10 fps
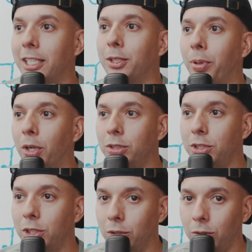As
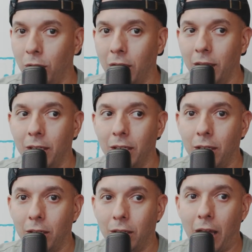opposed to
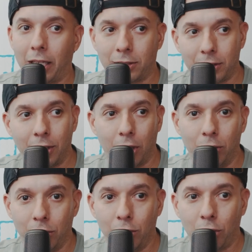
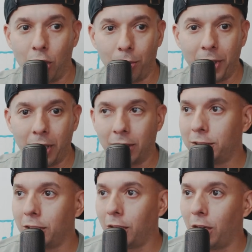you called me on
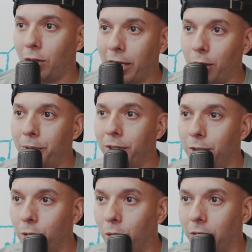Zillow, I opened the
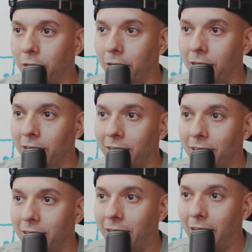door,
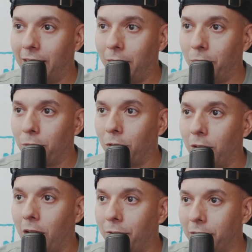and then we wrote an
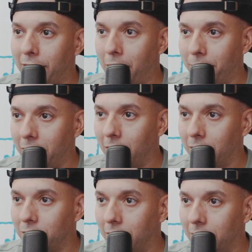offer, and now I'm in
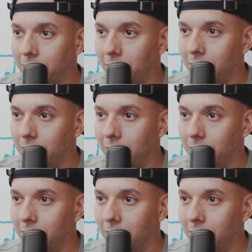contract,